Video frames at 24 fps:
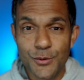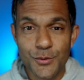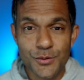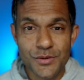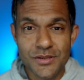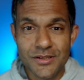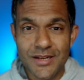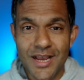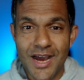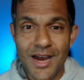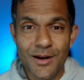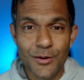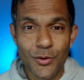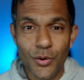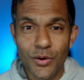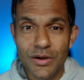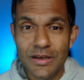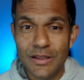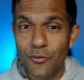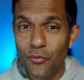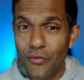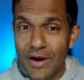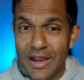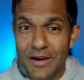to start
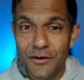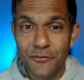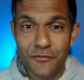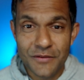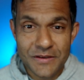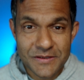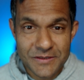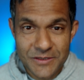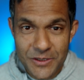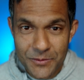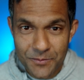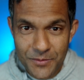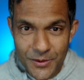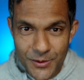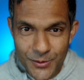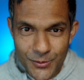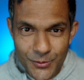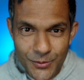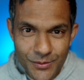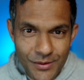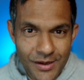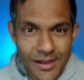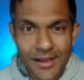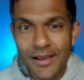only one
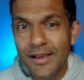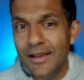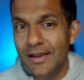vCPU.